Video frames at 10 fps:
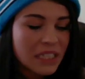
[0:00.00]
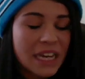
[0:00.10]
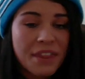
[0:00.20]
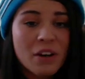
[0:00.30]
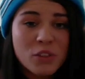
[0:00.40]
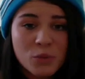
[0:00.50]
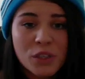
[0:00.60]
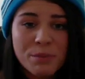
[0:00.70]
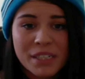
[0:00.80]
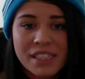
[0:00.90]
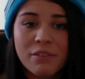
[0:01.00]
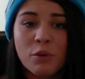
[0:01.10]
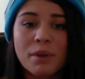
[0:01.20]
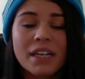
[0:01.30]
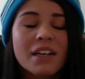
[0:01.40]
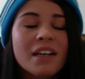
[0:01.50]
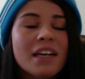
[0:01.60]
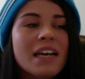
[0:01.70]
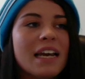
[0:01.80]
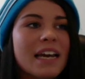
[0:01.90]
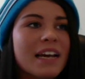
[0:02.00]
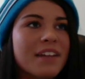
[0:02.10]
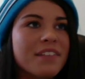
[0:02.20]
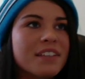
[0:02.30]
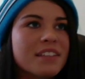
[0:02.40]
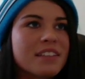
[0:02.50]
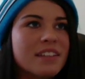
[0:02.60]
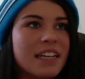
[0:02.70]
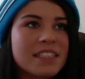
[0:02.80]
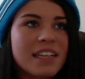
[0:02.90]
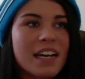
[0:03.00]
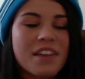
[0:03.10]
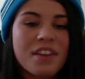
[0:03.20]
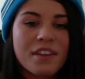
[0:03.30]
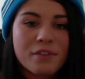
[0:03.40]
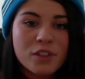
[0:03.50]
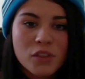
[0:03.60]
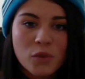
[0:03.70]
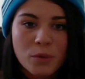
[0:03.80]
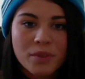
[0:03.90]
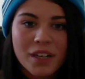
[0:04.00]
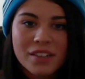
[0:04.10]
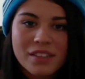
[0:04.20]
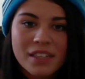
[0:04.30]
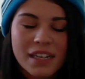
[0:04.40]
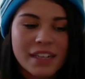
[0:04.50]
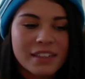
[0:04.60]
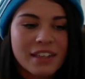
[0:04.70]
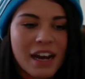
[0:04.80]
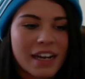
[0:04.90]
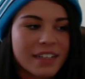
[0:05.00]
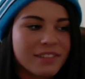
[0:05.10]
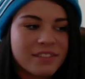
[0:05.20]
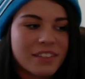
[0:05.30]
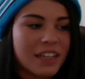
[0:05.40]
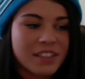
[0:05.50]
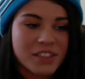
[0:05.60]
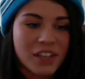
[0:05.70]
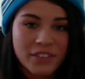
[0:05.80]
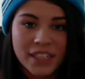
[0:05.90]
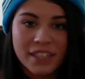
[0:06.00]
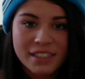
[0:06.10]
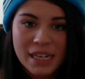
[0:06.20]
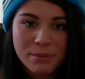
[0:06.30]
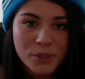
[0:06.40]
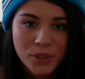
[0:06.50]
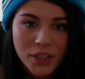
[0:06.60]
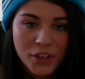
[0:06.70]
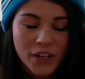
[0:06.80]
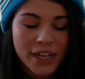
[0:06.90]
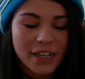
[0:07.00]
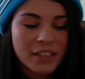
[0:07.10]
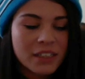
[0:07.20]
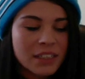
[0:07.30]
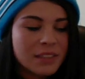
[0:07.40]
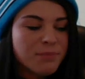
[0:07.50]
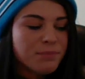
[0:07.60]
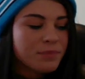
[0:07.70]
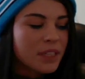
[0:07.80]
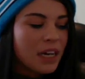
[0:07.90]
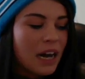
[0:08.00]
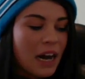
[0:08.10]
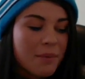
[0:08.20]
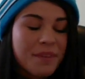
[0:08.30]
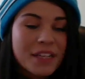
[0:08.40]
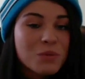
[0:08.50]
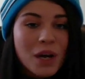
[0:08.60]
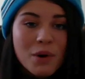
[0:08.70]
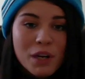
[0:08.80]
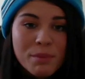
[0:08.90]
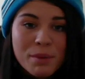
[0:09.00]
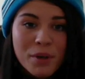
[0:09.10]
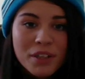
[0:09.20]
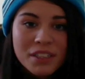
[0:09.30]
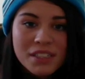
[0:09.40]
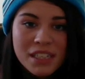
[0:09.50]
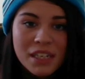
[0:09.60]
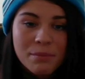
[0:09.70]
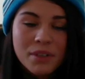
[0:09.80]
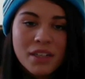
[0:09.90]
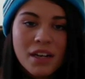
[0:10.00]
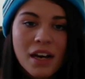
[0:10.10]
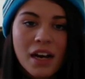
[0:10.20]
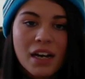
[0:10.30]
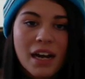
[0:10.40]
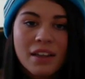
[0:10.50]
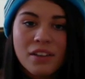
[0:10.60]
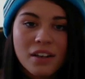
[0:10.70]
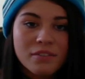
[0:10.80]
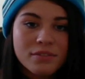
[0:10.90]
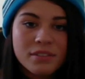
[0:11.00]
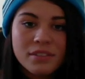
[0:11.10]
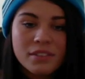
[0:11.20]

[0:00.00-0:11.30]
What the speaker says: And that was a really big step for me. And that's the kind of thing that Phorm does, and I just love it. It's absolutely great. And that's why I want to be a part of the team. I love